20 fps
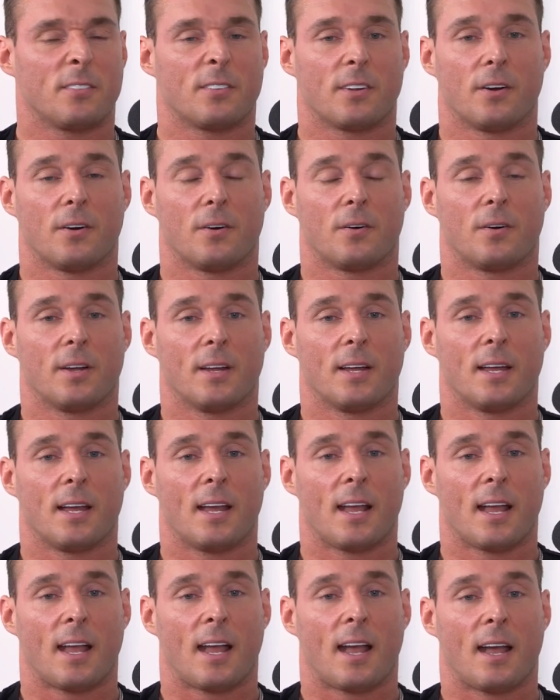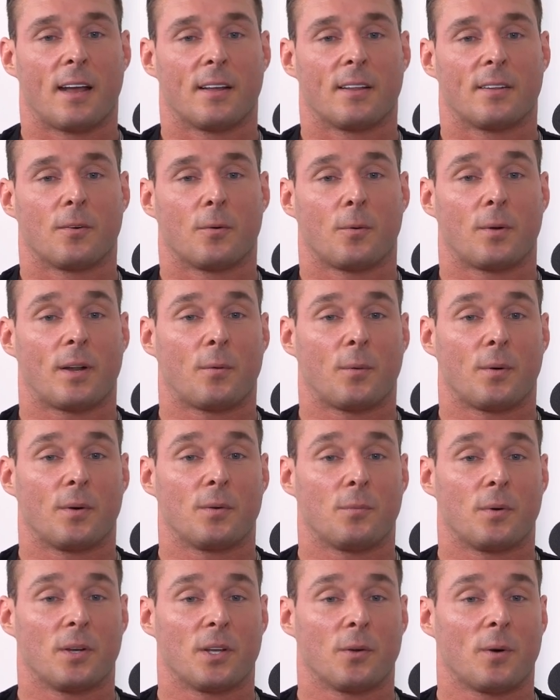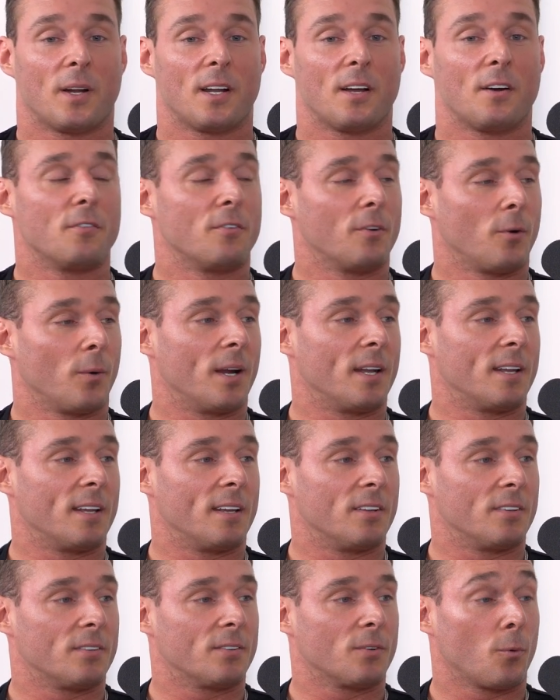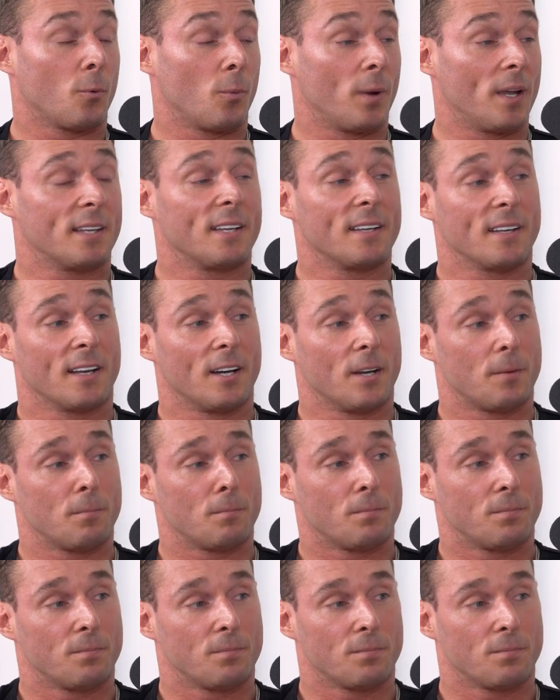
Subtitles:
So what you want to avoid is waking up,